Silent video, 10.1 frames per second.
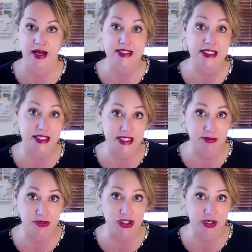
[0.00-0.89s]
didn't
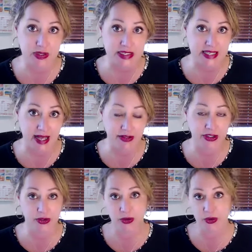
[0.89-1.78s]
seem to know
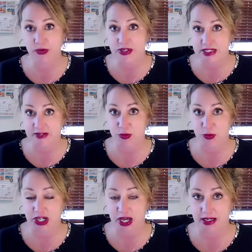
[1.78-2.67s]
exactly who received
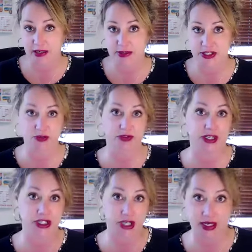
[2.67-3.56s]
which item. And so for
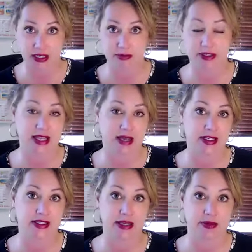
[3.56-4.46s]
each item, it sounds
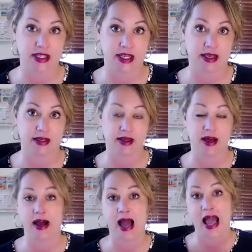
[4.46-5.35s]
like they were saying,
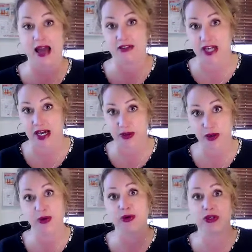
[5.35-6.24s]
I have a Diet
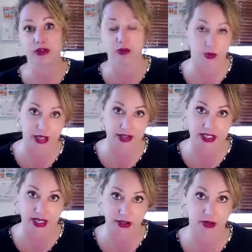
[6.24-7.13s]
Coke, who had the
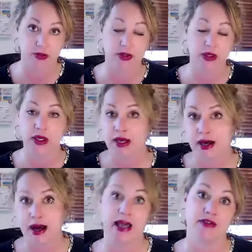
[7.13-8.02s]
Diet Coke?
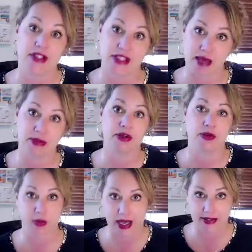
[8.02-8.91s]
I have the salmon, who
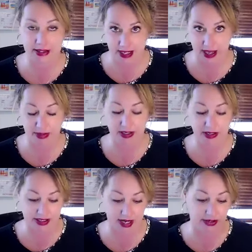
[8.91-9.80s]
had the salmon,
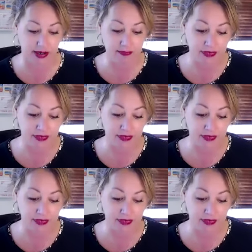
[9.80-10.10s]
et cetera.